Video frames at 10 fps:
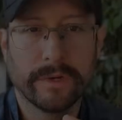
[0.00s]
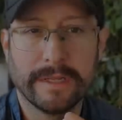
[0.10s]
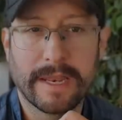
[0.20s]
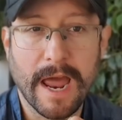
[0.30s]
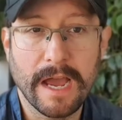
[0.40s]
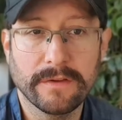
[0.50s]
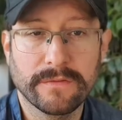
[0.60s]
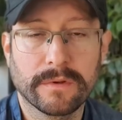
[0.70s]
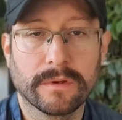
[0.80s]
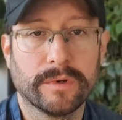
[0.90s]
a knife,
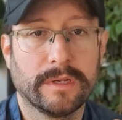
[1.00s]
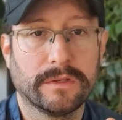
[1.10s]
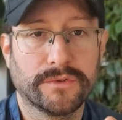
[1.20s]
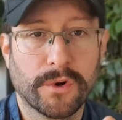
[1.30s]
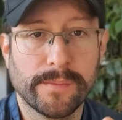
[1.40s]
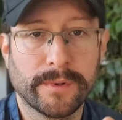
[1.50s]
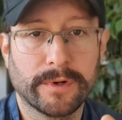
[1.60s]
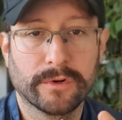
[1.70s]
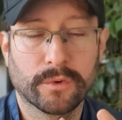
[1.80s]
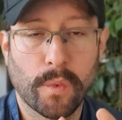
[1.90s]
we need rope
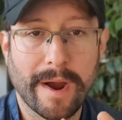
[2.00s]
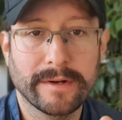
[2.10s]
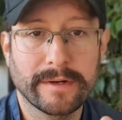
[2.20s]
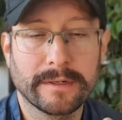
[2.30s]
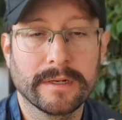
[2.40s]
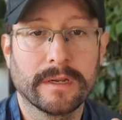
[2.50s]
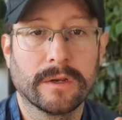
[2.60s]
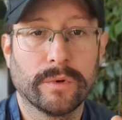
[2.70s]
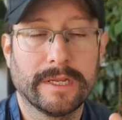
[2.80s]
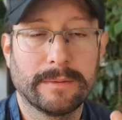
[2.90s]
or wire,
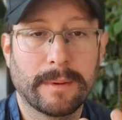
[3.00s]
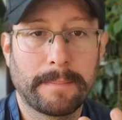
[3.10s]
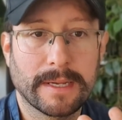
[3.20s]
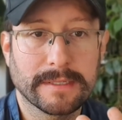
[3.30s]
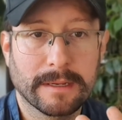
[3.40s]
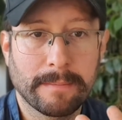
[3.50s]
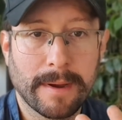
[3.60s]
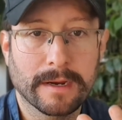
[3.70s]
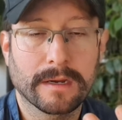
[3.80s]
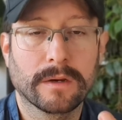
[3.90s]
we need a plastic
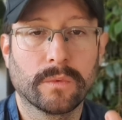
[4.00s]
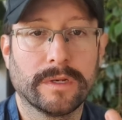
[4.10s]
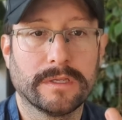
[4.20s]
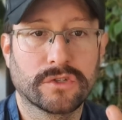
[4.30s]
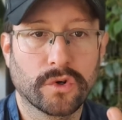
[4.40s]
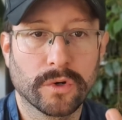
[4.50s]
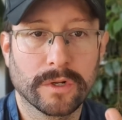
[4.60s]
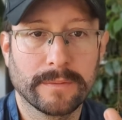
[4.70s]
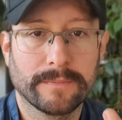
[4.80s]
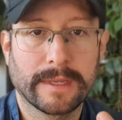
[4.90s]
bag, we need soil,
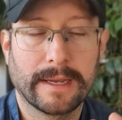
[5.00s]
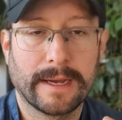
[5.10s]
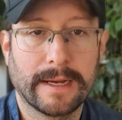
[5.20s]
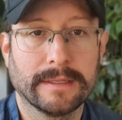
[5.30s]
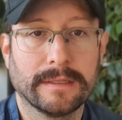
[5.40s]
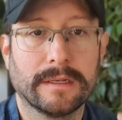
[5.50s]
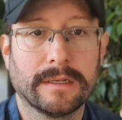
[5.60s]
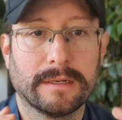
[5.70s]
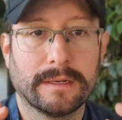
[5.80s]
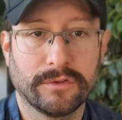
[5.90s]
and
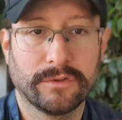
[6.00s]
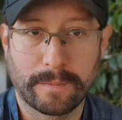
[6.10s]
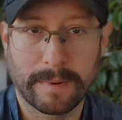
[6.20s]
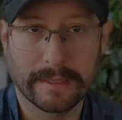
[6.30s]
your plant.